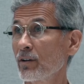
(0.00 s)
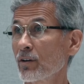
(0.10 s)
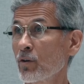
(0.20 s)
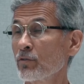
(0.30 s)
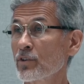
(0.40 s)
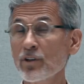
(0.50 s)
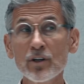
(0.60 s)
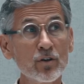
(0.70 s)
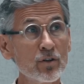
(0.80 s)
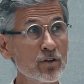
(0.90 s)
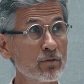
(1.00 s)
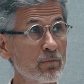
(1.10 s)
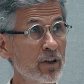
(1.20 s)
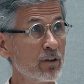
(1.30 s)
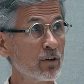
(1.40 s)
The conversation has
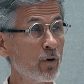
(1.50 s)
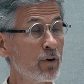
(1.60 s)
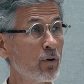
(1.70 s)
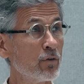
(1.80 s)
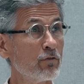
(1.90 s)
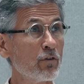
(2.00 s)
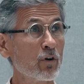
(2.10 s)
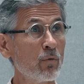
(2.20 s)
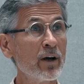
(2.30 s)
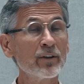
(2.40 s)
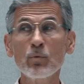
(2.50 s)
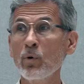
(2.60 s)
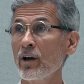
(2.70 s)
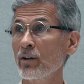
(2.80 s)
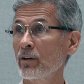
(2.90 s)
been going on for quite a
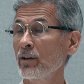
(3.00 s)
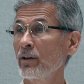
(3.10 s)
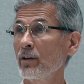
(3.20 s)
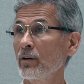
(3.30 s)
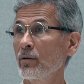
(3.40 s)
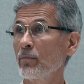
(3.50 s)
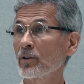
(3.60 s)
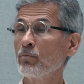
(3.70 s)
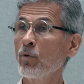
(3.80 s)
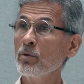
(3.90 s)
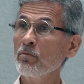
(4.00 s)
while, but more